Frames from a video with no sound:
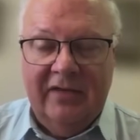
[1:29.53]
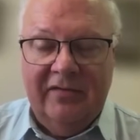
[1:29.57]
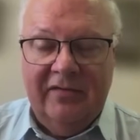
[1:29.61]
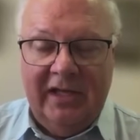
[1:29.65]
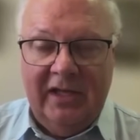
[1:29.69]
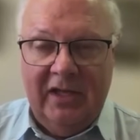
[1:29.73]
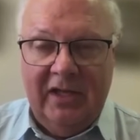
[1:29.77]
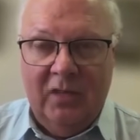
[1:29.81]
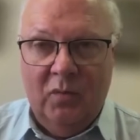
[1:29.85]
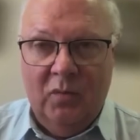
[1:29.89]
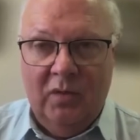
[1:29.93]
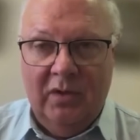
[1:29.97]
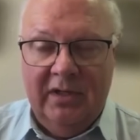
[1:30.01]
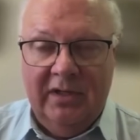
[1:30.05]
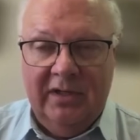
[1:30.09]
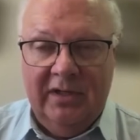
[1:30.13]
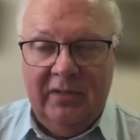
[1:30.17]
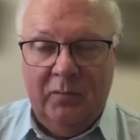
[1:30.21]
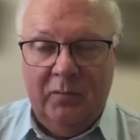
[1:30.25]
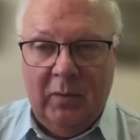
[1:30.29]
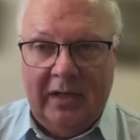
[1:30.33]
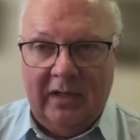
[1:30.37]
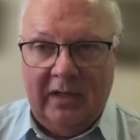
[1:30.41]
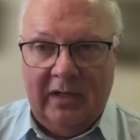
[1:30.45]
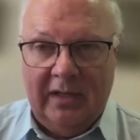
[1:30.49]
they
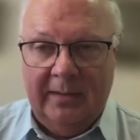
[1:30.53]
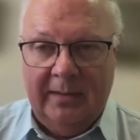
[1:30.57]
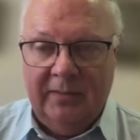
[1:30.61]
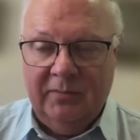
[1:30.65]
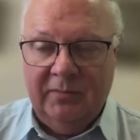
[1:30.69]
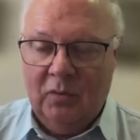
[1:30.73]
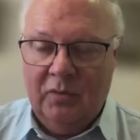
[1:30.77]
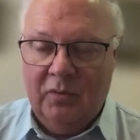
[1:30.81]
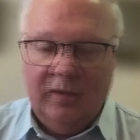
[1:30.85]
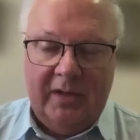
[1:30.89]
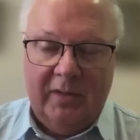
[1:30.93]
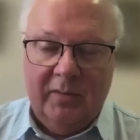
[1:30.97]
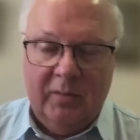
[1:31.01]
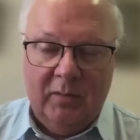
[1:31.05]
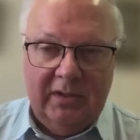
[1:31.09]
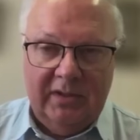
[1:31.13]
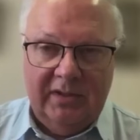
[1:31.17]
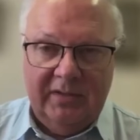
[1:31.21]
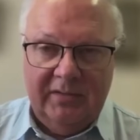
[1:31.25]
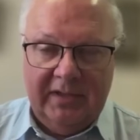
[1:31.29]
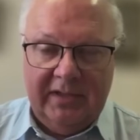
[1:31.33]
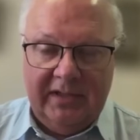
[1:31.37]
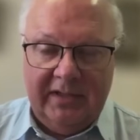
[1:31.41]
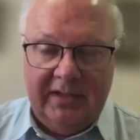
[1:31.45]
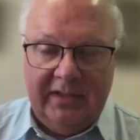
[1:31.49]
were welcomed or they
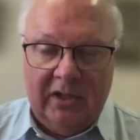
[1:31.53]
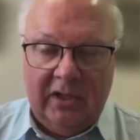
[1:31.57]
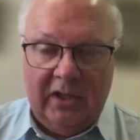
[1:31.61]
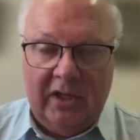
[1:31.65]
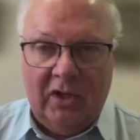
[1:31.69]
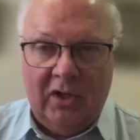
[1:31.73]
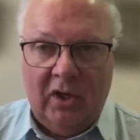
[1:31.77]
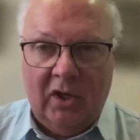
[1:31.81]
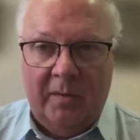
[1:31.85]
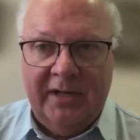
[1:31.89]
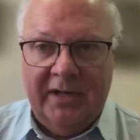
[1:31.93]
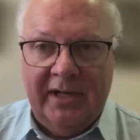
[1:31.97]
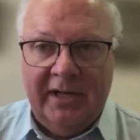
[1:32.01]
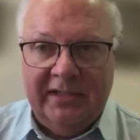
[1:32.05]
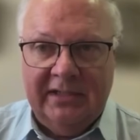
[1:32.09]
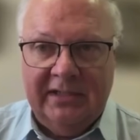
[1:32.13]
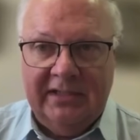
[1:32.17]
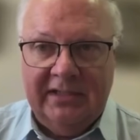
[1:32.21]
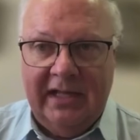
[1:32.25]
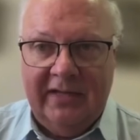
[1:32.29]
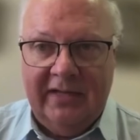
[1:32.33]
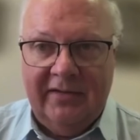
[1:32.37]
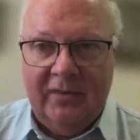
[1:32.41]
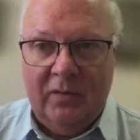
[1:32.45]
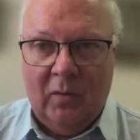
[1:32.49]
were
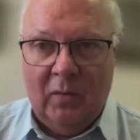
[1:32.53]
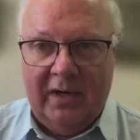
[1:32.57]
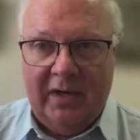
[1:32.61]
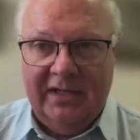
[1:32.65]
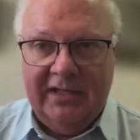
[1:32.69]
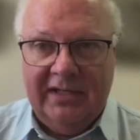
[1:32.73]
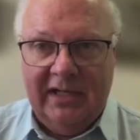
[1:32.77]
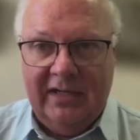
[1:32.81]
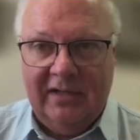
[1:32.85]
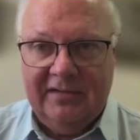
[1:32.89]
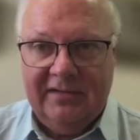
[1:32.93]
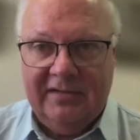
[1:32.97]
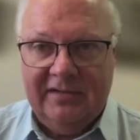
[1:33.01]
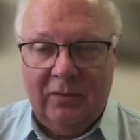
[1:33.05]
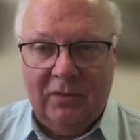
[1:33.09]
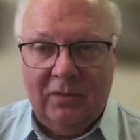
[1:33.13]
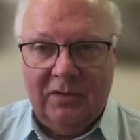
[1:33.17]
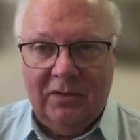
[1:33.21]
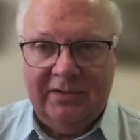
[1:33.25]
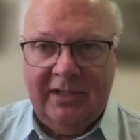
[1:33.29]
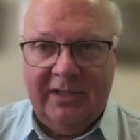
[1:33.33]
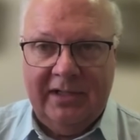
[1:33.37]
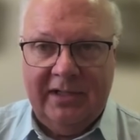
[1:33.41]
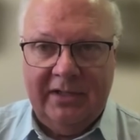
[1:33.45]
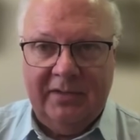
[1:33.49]
accommodated at the White House. They
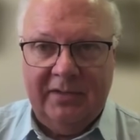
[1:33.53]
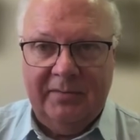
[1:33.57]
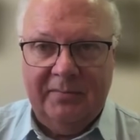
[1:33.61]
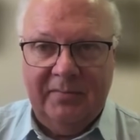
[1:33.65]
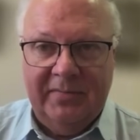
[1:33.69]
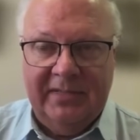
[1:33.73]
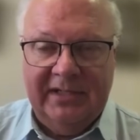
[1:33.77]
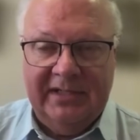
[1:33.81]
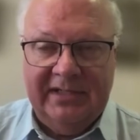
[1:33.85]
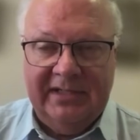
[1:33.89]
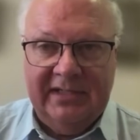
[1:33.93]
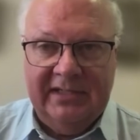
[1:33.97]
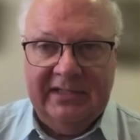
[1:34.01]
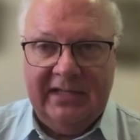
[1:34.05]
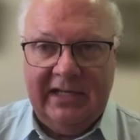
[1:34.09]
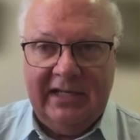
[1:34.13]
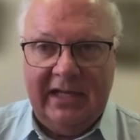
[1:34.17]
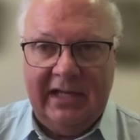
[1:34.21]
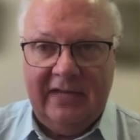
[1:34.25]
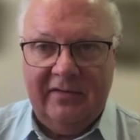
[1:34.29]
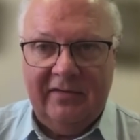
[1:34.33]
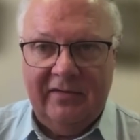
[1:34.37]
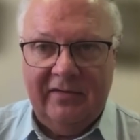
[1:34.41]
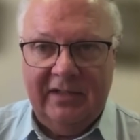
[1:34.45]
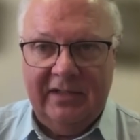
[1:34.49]
also had meetings
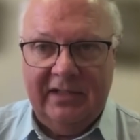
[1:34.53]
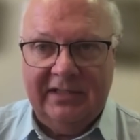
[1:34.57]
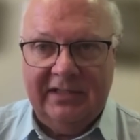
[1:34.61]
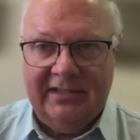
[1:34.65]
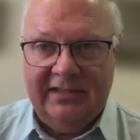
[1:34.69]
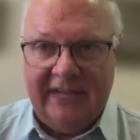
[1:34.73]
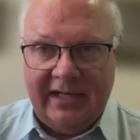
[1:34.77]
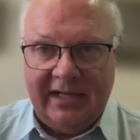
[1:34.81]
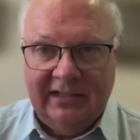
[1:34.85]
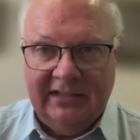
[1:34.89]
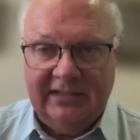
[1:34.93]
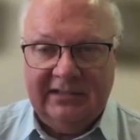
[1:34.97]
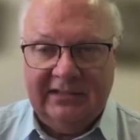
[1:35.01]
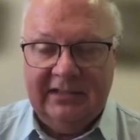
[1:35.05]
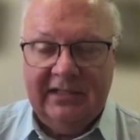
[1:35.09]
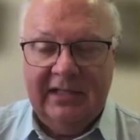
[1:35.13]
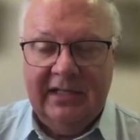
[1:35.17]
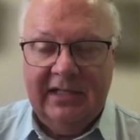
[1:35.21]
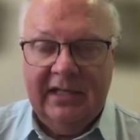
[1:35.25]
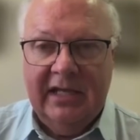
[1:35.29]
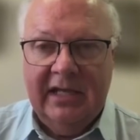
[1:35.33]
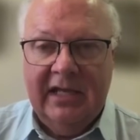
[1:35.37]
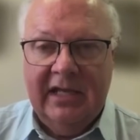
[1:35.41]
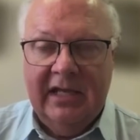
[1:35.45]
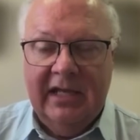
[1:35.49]
at the Senate,
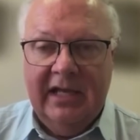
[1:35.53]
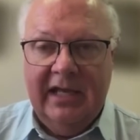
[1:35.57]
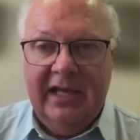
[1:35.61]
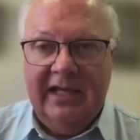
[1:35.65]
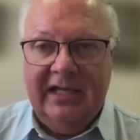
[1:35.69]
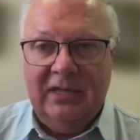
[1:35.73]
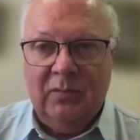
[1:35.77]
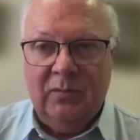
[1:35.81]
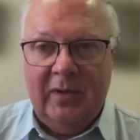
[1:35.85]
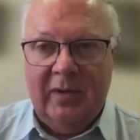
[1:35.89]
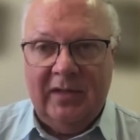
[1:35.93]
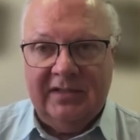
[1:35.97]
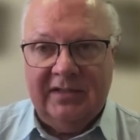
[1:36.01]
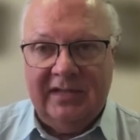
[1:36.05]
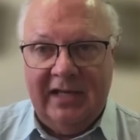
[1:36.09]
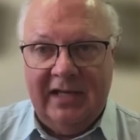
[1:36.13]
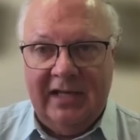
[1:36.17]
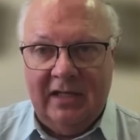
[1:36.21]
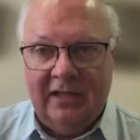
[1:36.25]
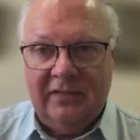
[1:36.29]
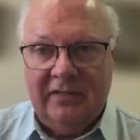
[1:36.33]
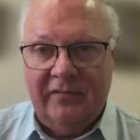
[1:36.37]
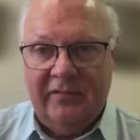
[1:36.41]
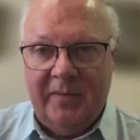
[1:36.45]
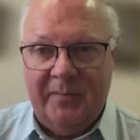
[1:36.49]
as well as the
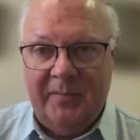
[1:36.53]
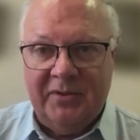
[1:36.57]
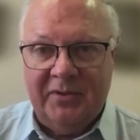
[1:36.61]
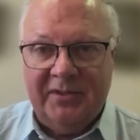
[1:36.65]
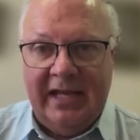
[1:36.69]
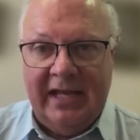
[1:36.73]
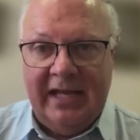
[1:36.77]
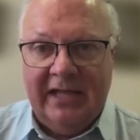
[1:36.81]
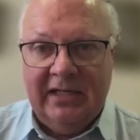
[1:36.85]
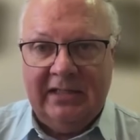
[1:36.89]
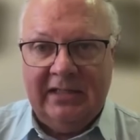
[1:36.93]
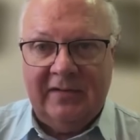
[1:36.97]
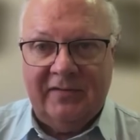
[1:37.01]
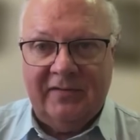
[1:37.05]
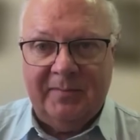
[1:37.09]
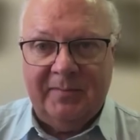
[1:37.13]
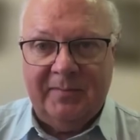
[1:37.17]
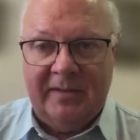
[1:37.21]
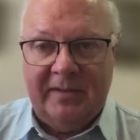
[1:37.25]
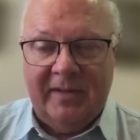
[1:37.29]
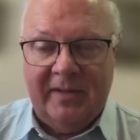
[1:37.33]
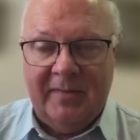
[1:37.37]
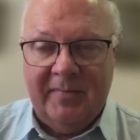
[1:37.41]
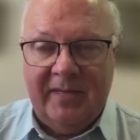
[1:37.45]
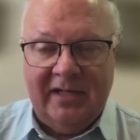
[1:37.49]
House of Representatives.
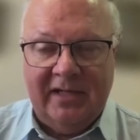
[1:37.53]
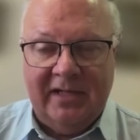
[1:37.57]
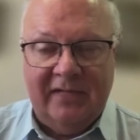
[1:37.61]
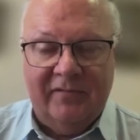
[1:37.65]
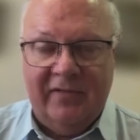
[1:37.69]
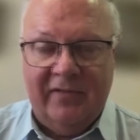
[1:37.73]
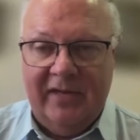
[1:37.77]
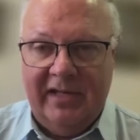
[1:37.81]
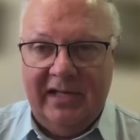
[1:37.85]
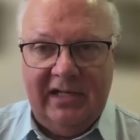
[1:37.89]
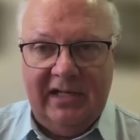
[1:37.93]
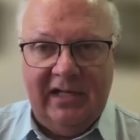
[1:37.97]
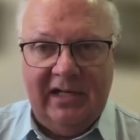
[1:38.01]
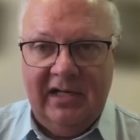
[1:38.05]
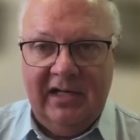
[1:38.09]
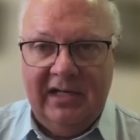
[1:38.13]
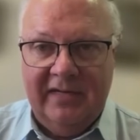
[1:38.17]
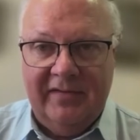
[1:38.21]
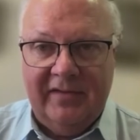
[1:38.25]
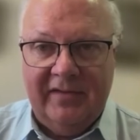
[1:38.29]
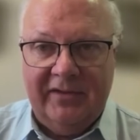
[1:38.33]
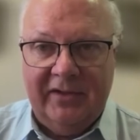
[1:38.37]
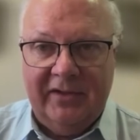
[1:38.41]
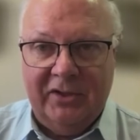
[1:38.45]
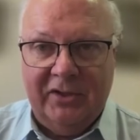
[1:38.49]
But they made it very
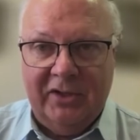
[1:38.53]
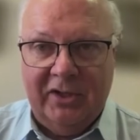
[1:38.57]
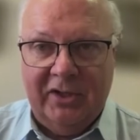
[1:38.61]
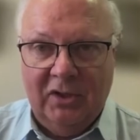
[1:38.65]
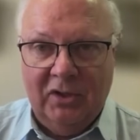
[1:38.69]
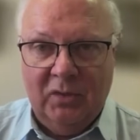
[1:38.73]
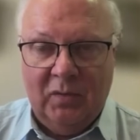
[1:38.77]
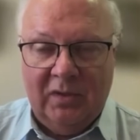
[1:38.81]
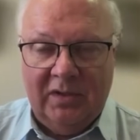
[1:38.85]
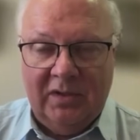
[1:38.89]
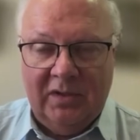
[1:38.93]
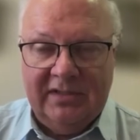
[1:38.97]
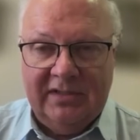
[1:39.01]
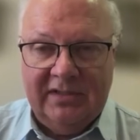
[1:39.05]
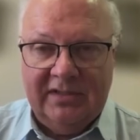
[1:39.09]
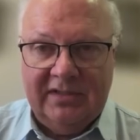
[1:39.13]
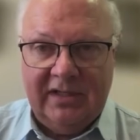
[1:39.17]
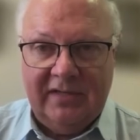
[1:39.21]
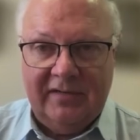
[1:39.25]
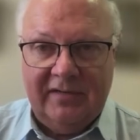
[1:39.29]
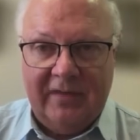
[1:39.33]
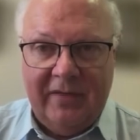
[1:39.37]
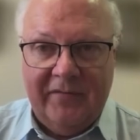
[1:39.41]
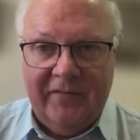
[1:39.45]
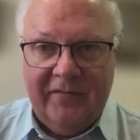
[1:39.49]
clear that they don't want
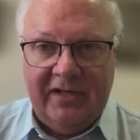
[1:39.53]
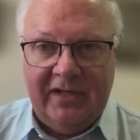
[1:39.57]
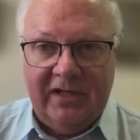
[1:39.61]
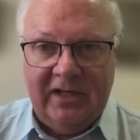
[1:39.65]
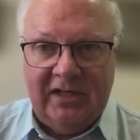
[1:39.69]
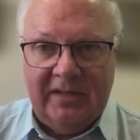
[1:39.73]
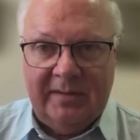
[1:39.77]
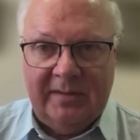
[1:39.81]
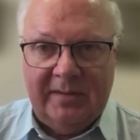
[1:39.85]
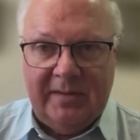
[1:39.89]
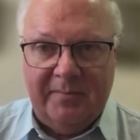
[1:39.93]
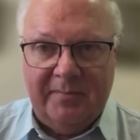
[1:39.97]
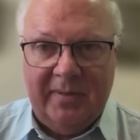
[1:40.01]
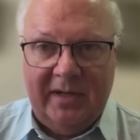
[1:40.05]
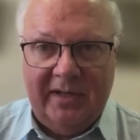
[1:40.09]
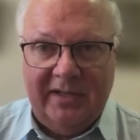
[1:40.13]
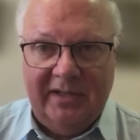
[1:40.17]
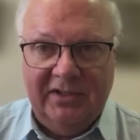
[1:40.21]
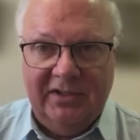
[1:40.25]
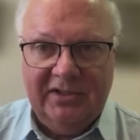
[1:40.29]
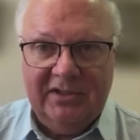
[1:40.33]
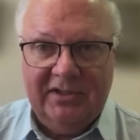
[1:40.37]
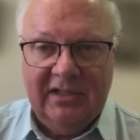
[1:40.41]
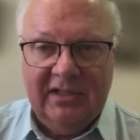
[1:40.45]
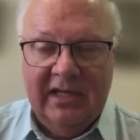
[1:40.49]
South Africa to be
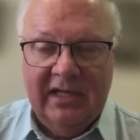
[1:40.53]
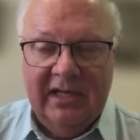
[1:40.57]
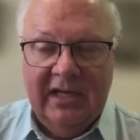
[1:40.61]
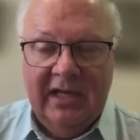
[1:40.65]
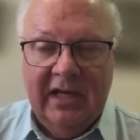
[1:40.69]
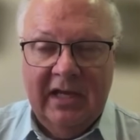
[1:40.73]
punished.